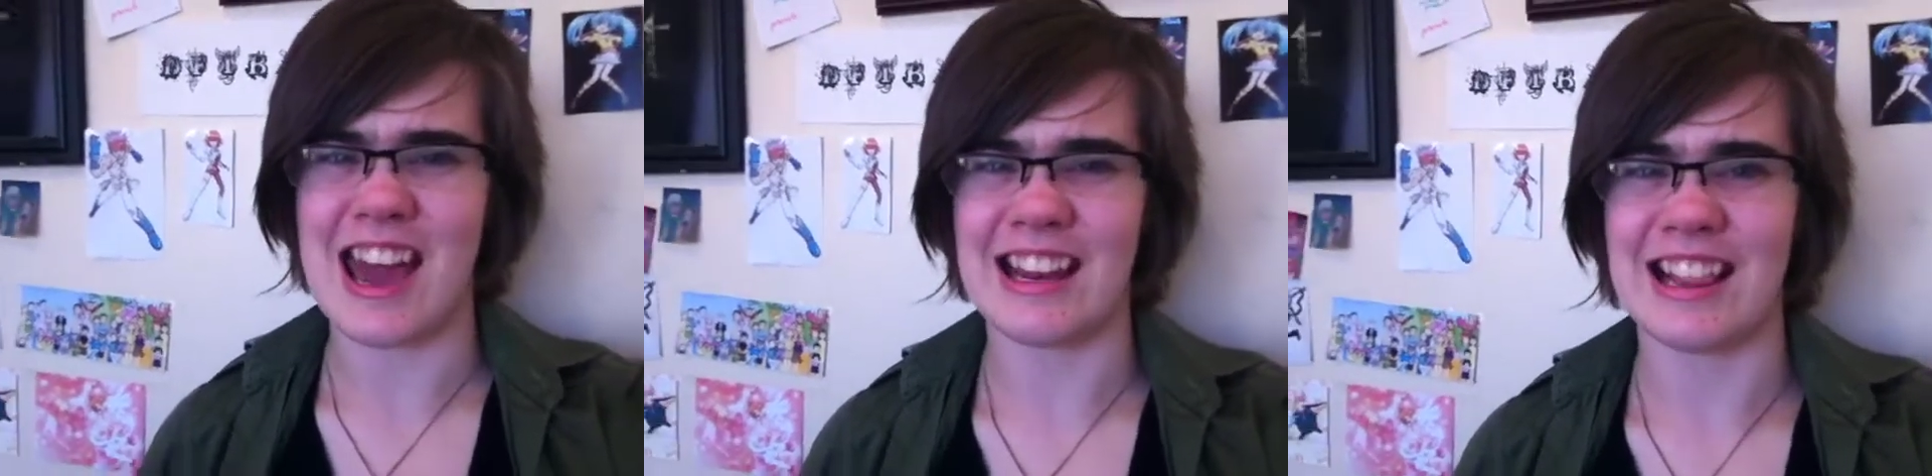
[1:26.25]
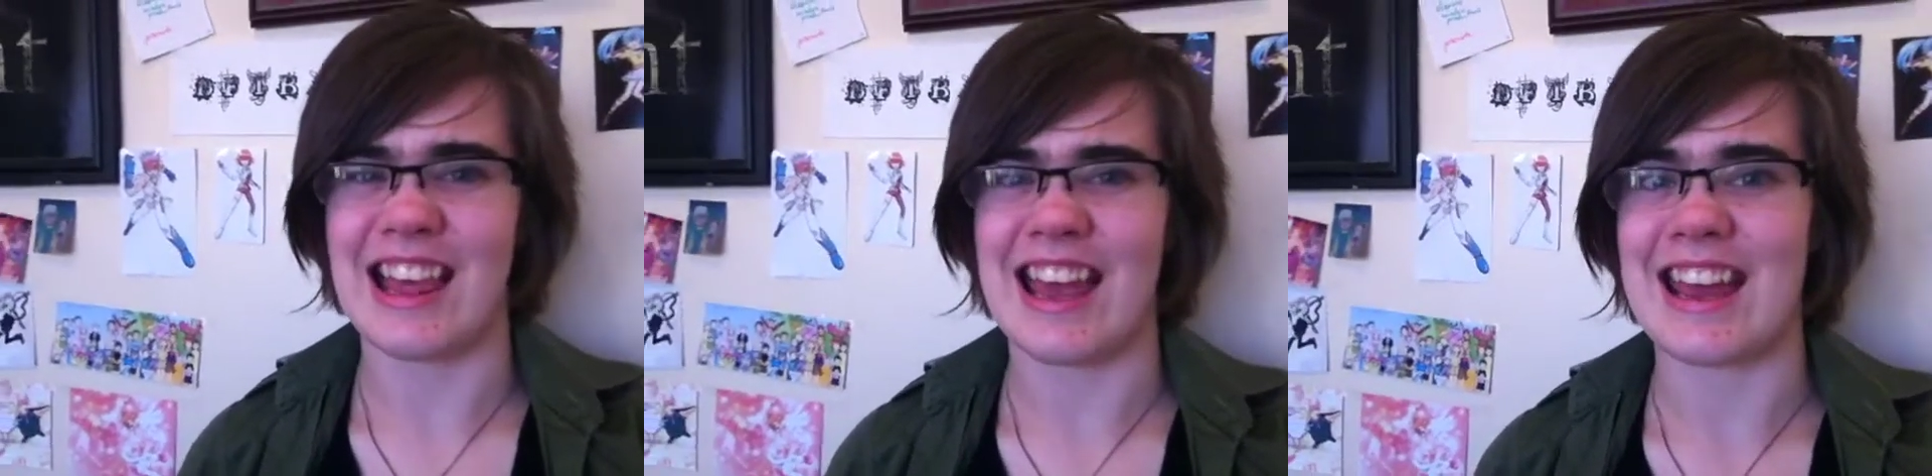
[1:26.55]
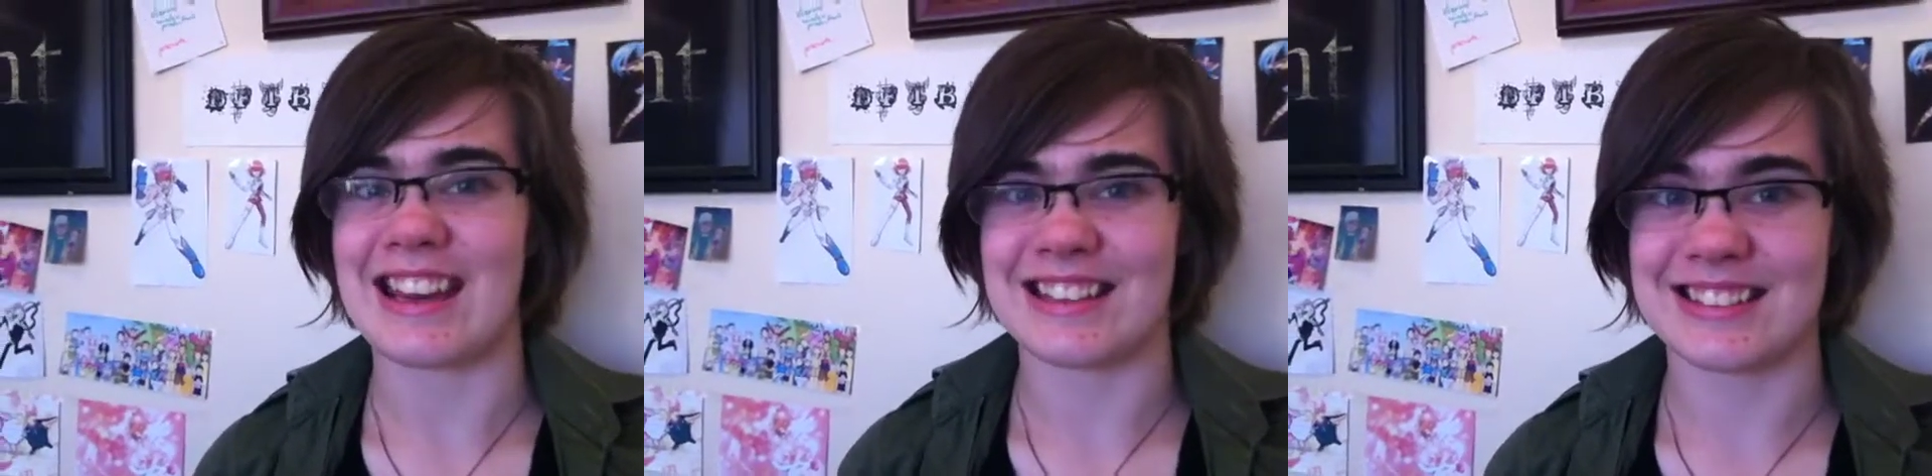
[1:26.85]

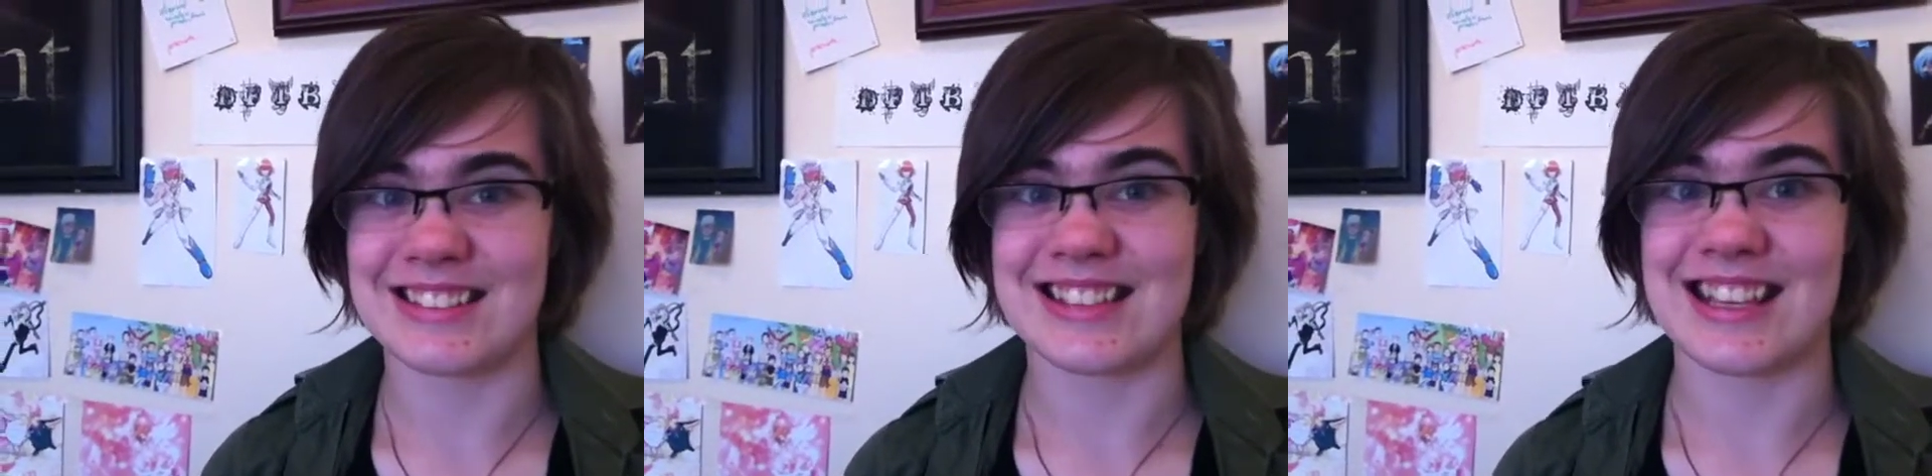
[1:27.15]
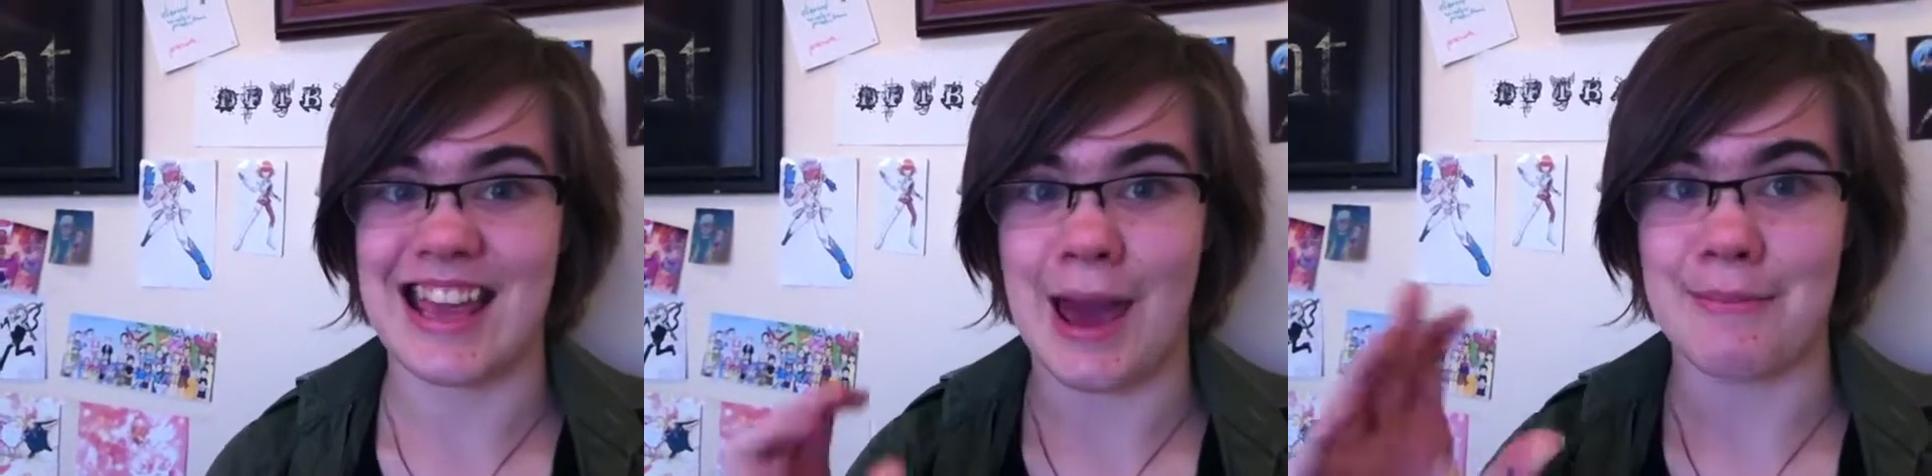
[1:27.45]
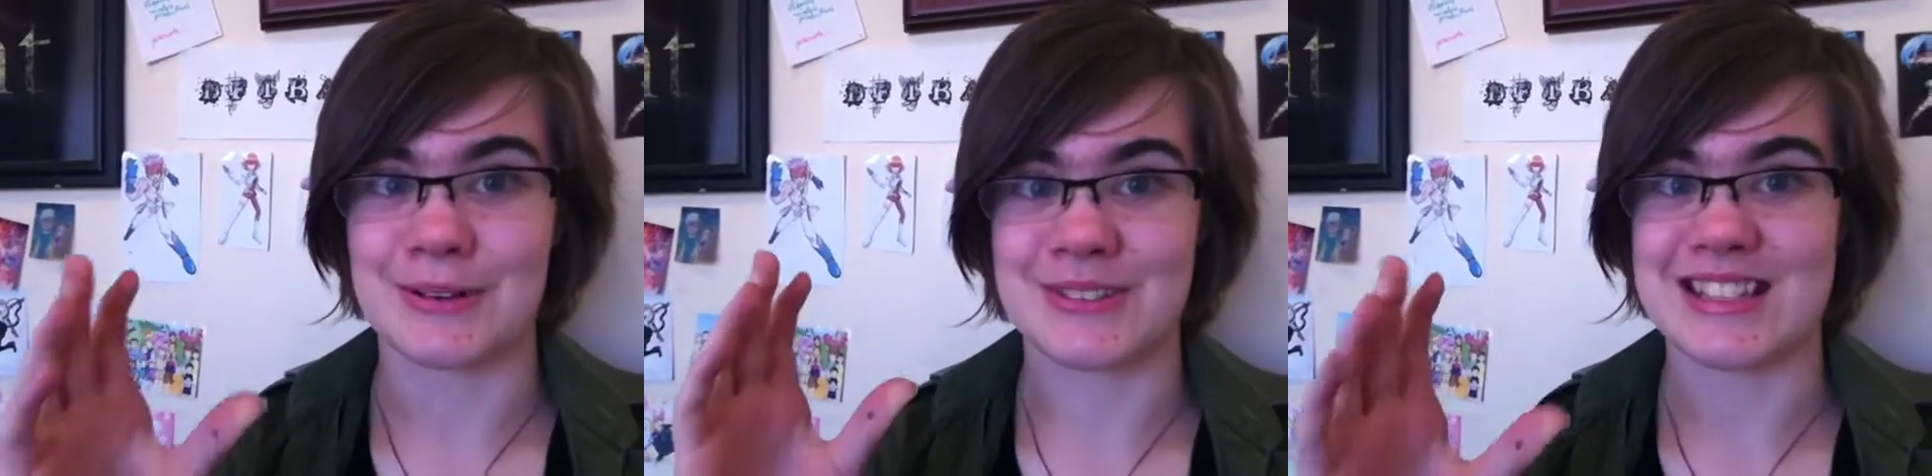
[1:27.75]
Adelaide, the
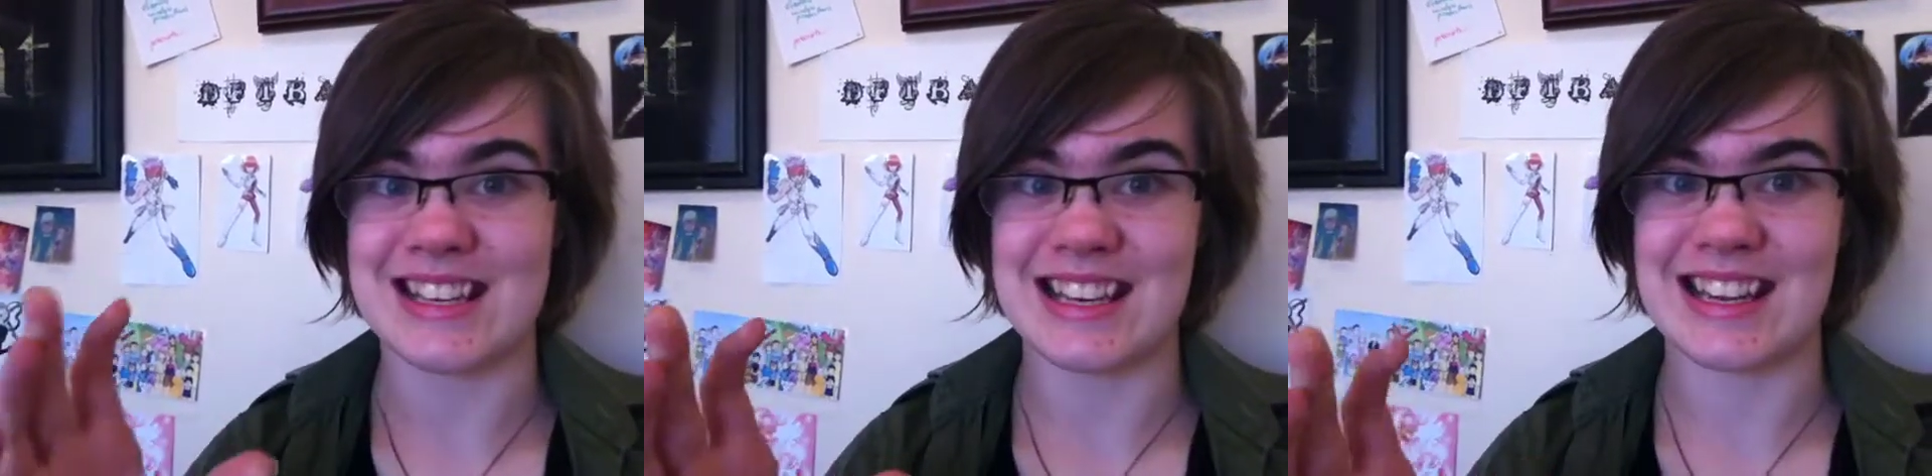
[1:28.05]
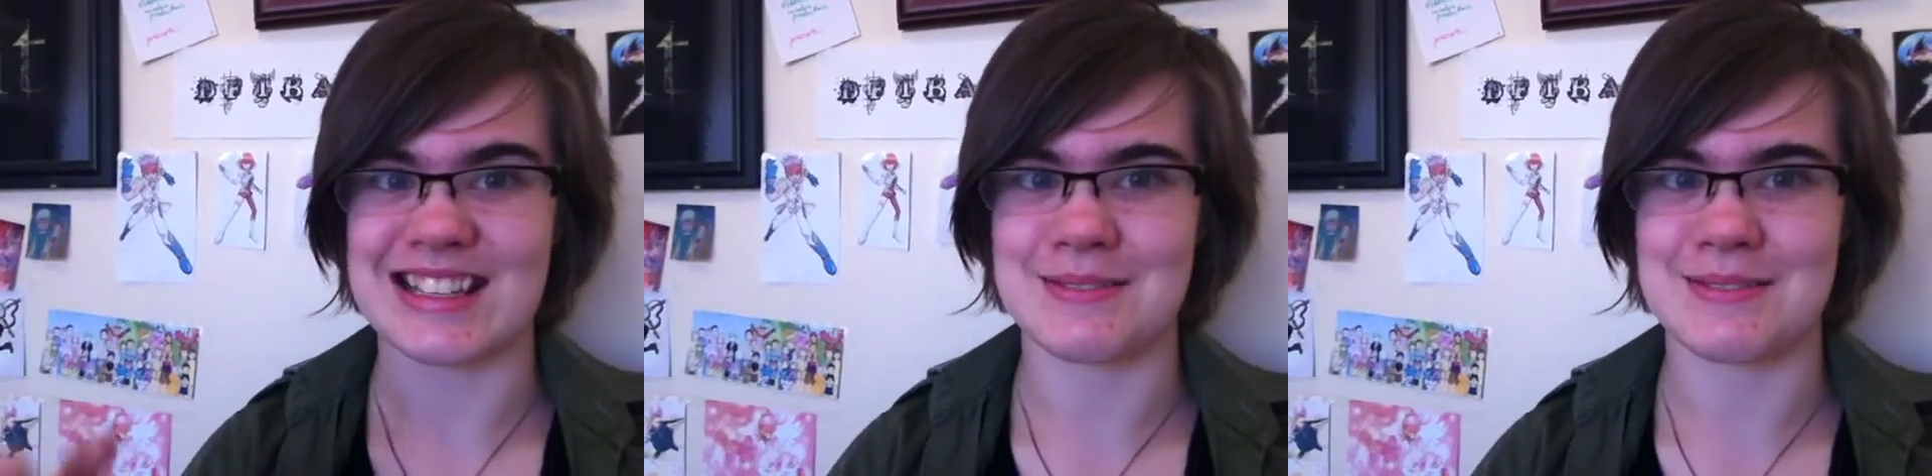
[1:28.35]
capital city,